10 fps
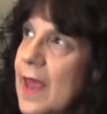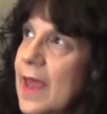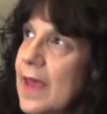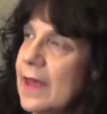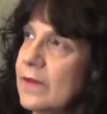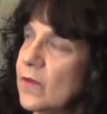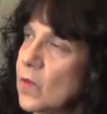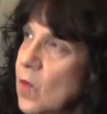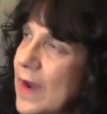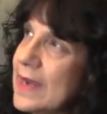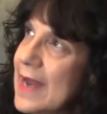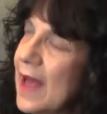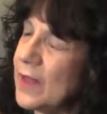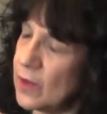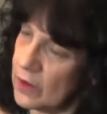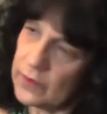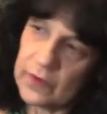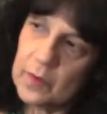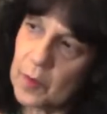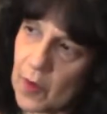And right now there are
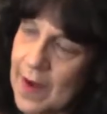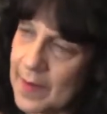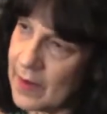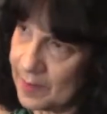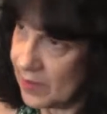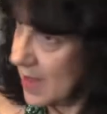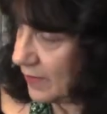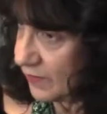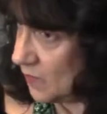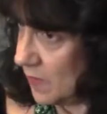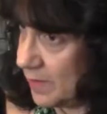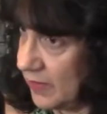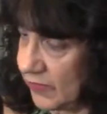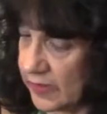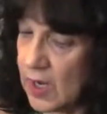2 primary planks to our mission.